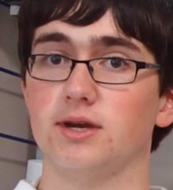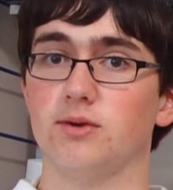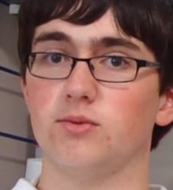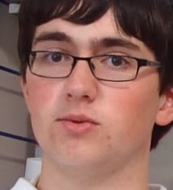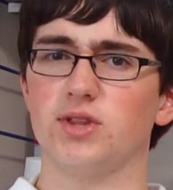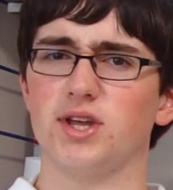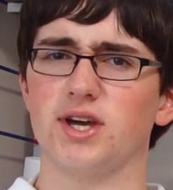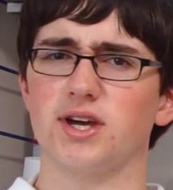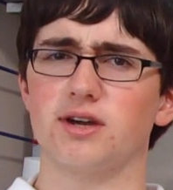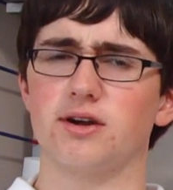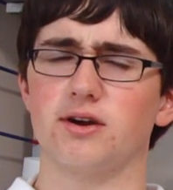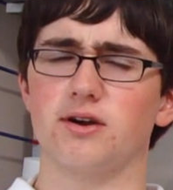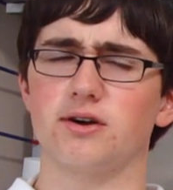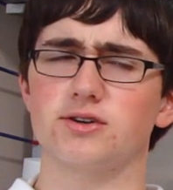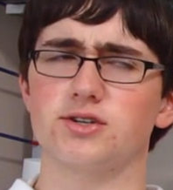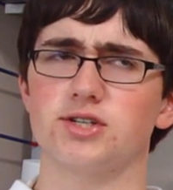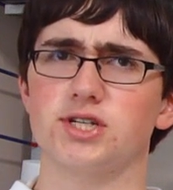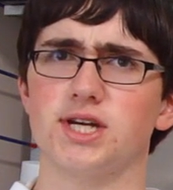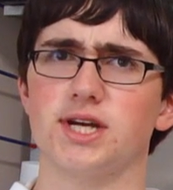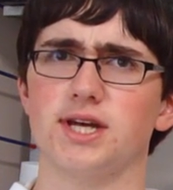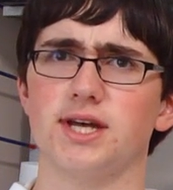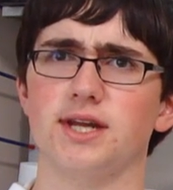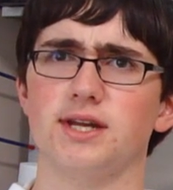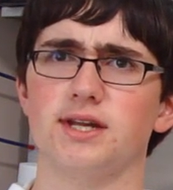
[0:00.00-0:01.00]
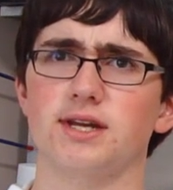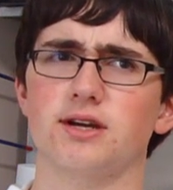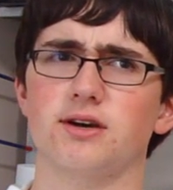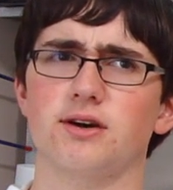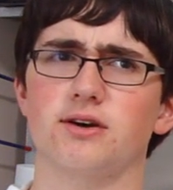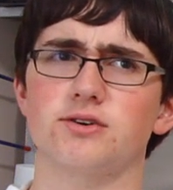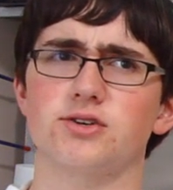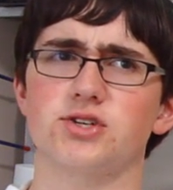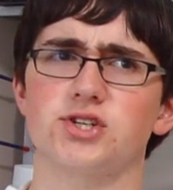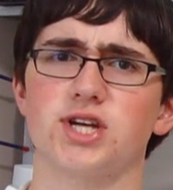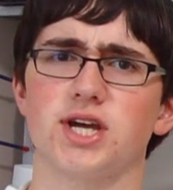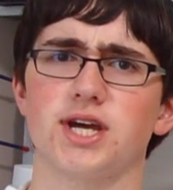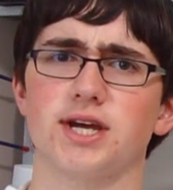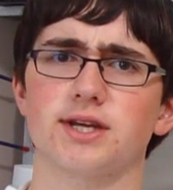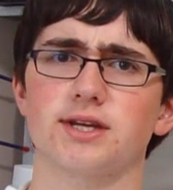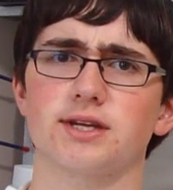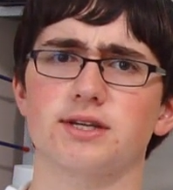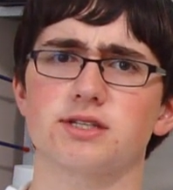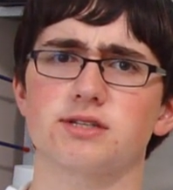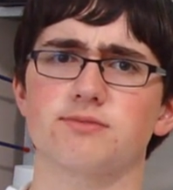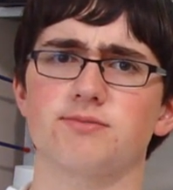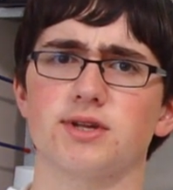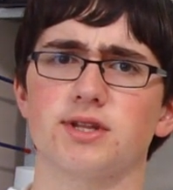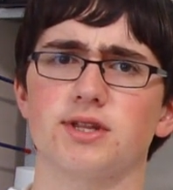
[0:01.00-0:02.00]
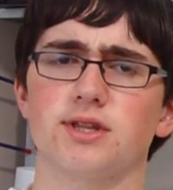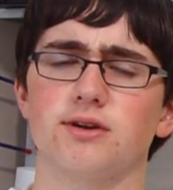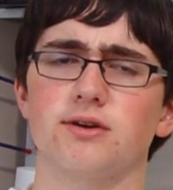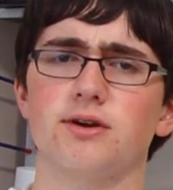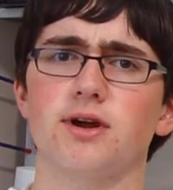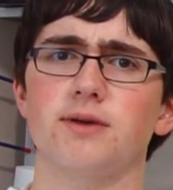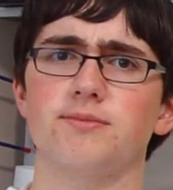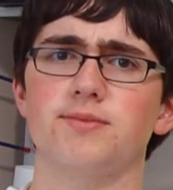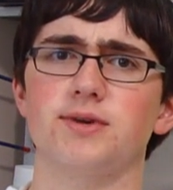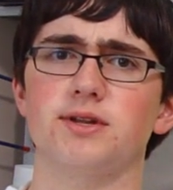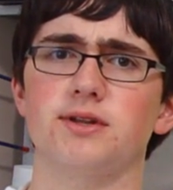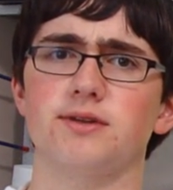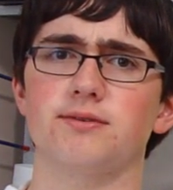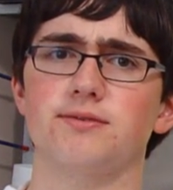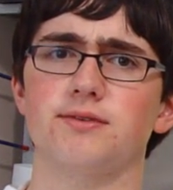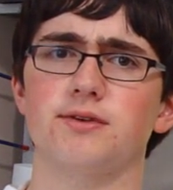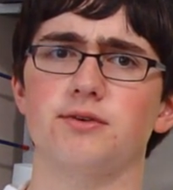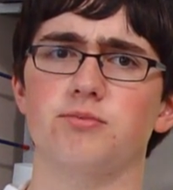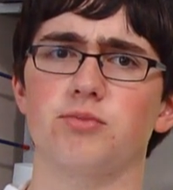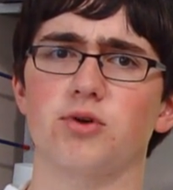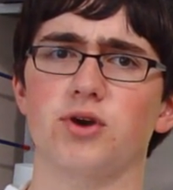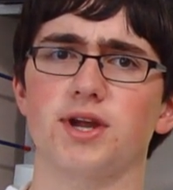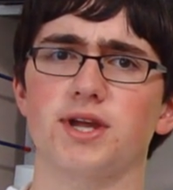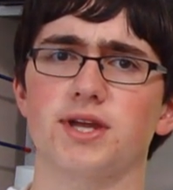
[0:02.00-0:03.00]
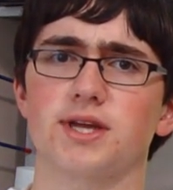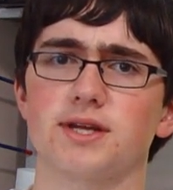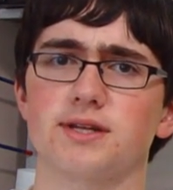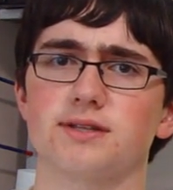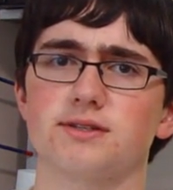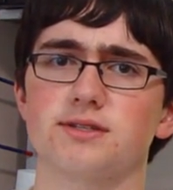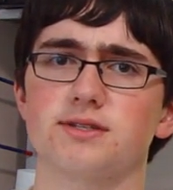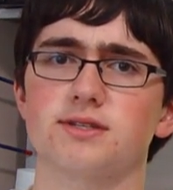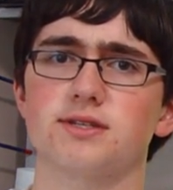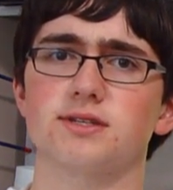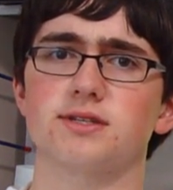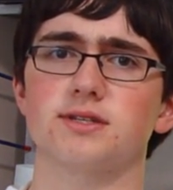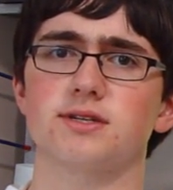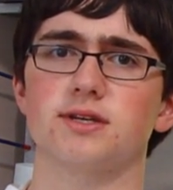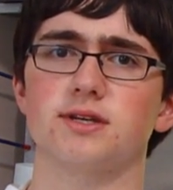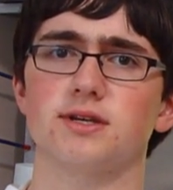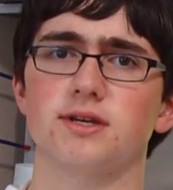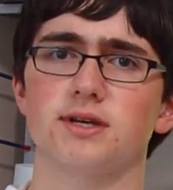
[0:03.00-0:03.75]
Well, not carja any carjackings, but there have been a few break-ins,